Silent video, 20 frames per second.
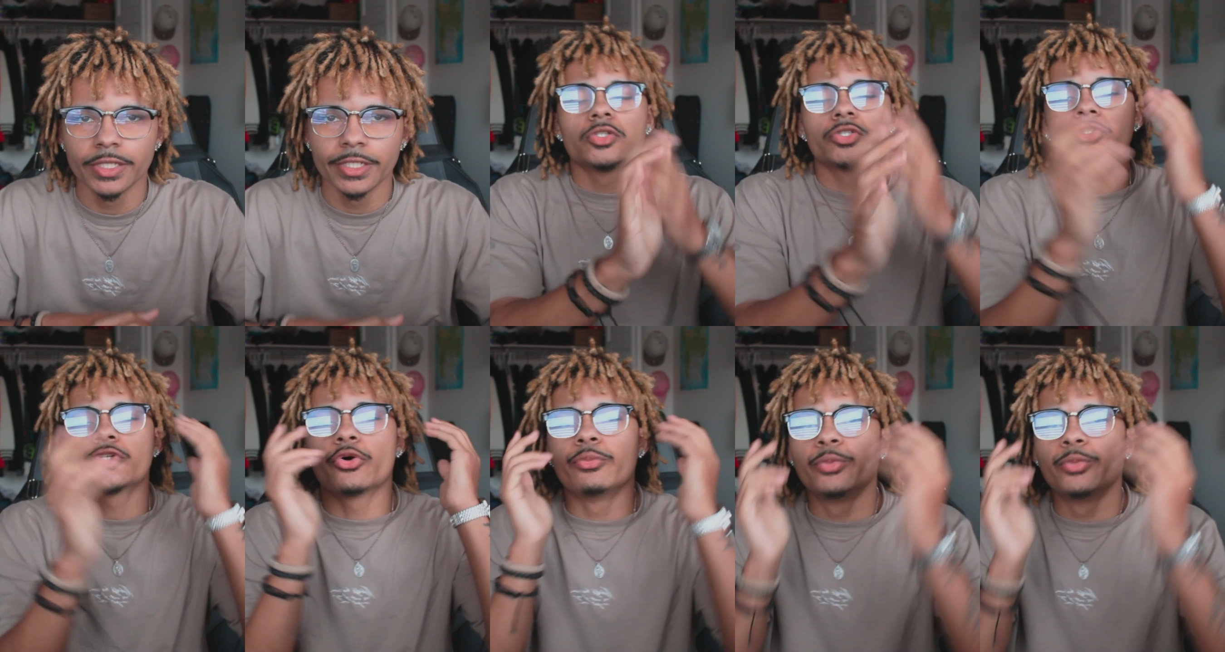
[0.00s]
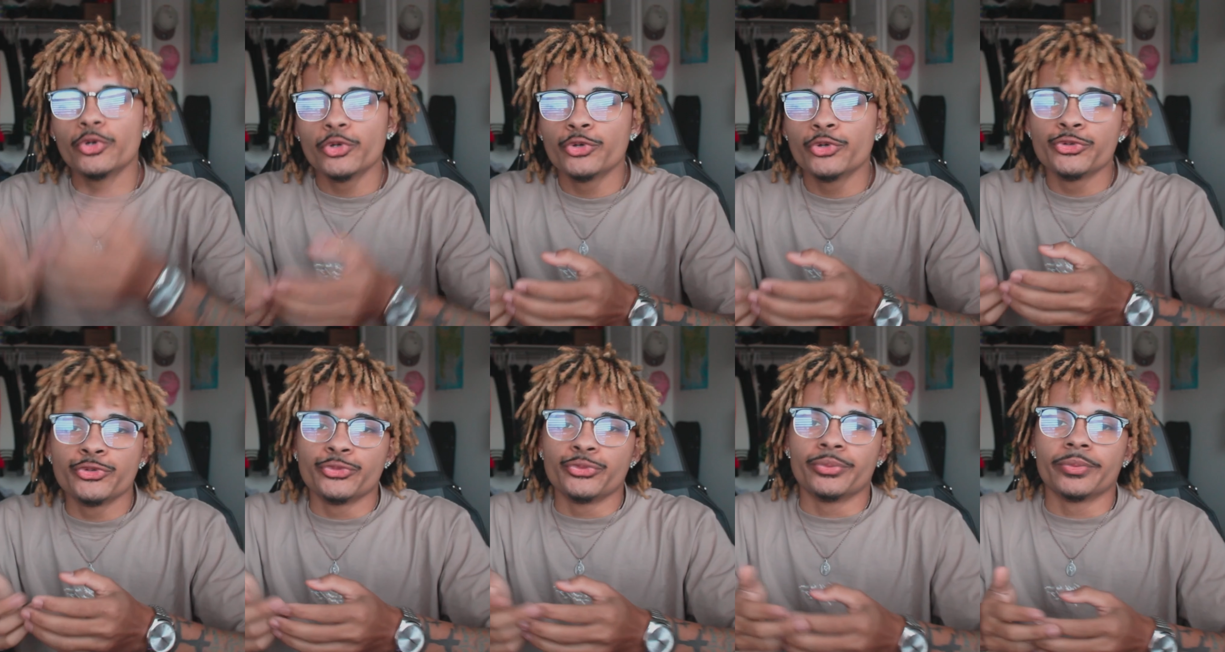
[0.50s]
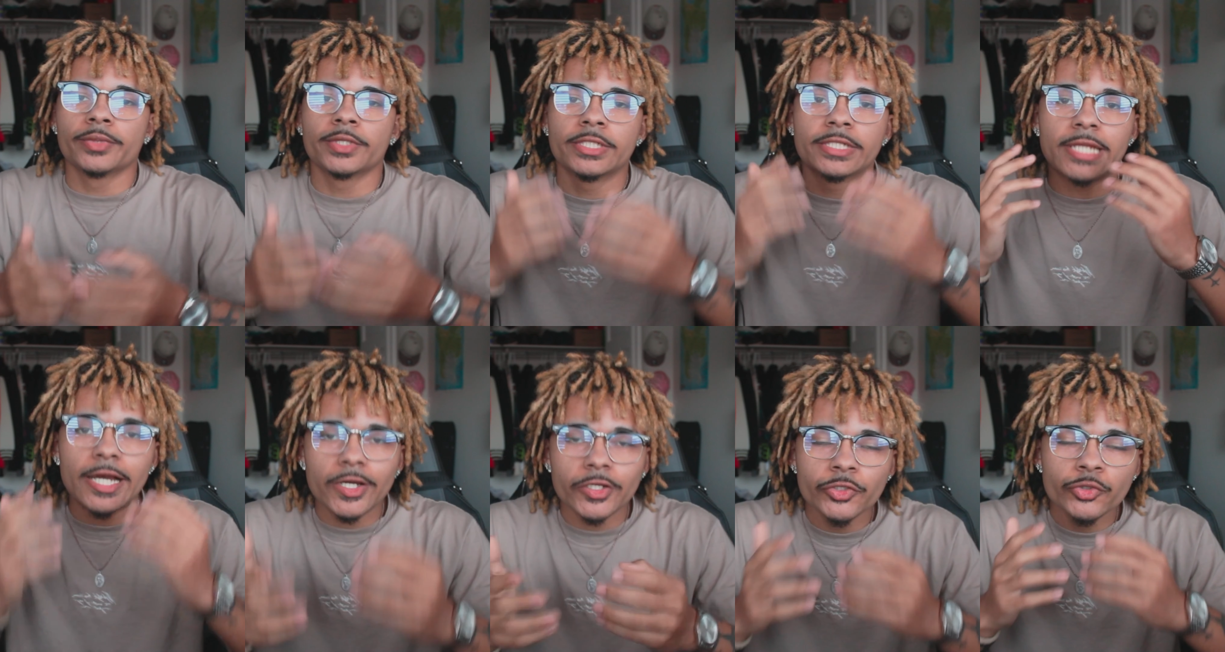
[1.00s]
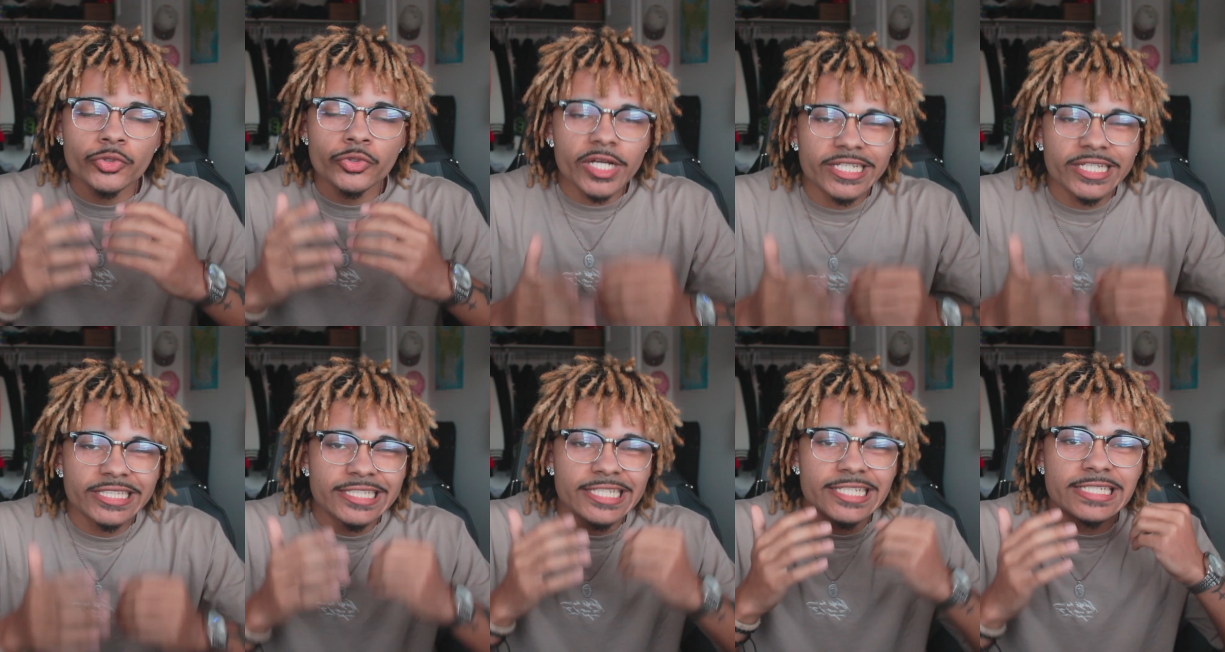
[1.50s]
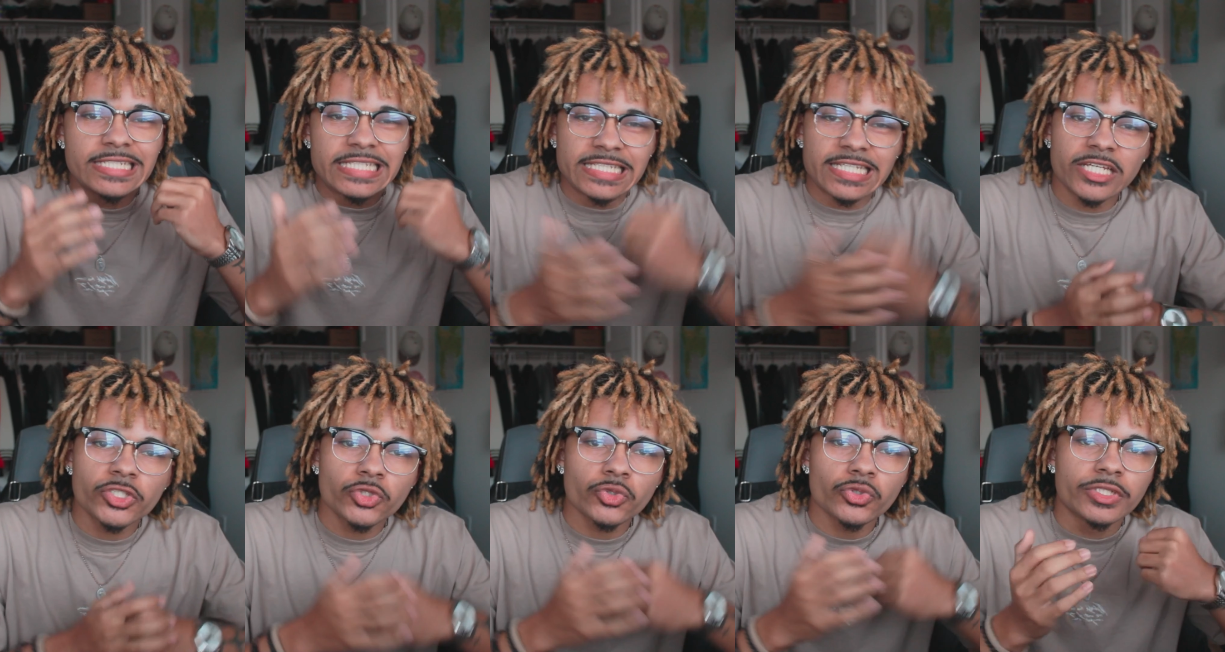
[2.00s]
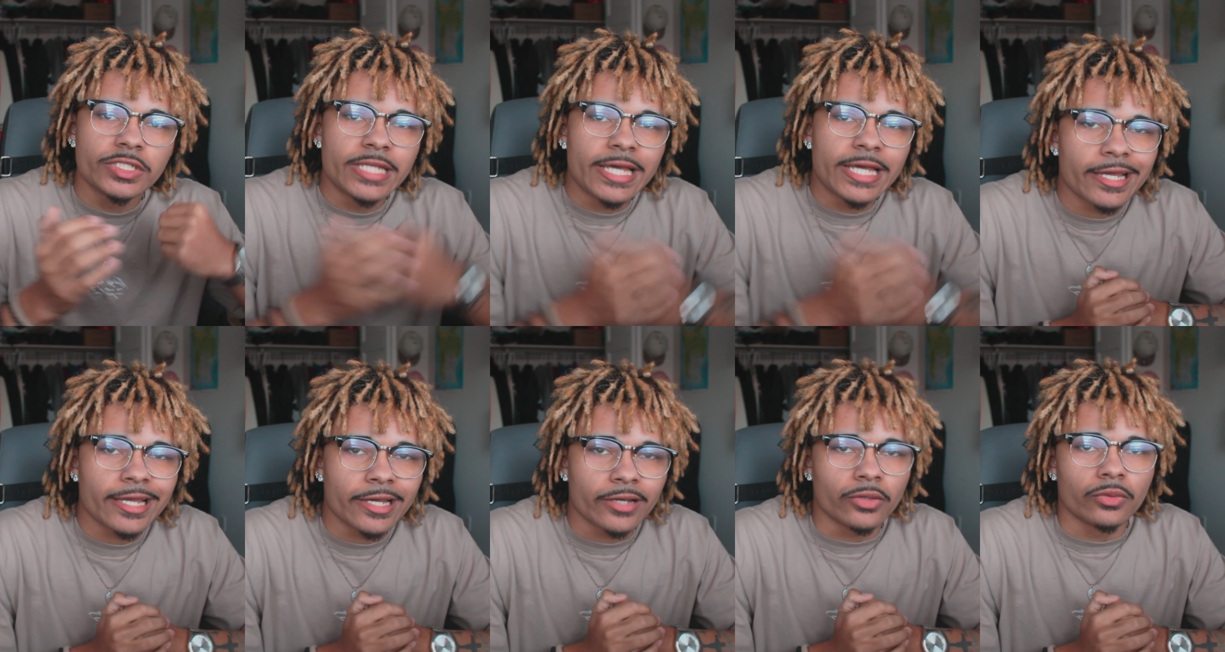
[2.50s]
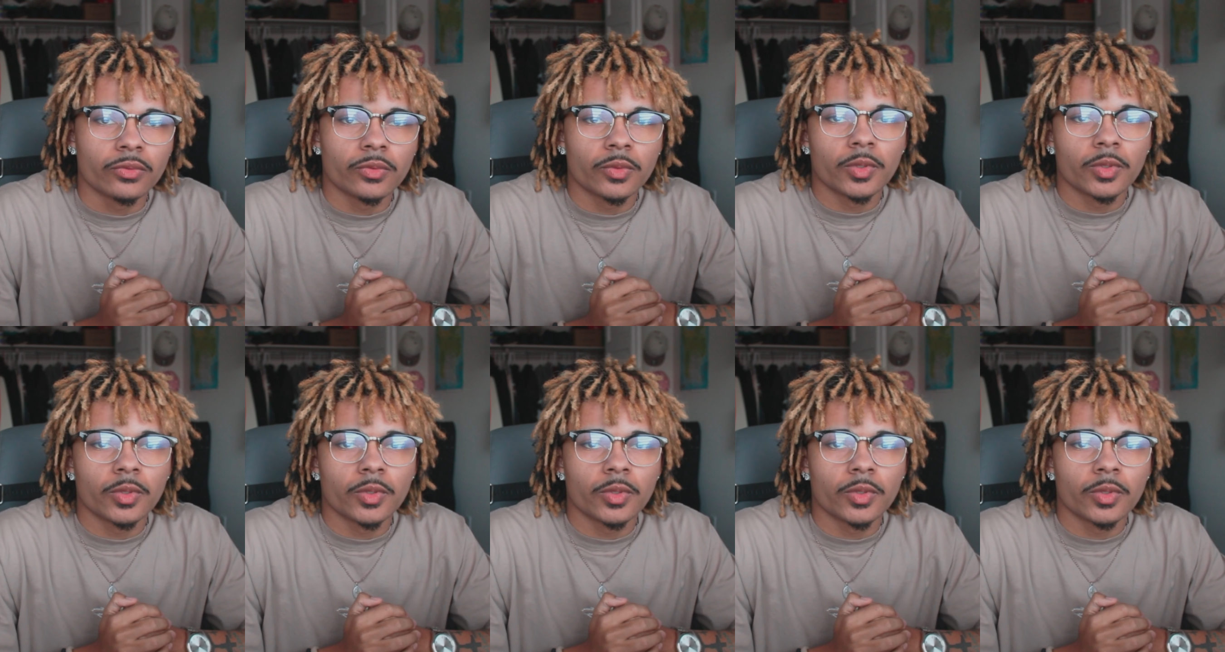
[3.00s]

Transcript: So boom, now you got the essentials down.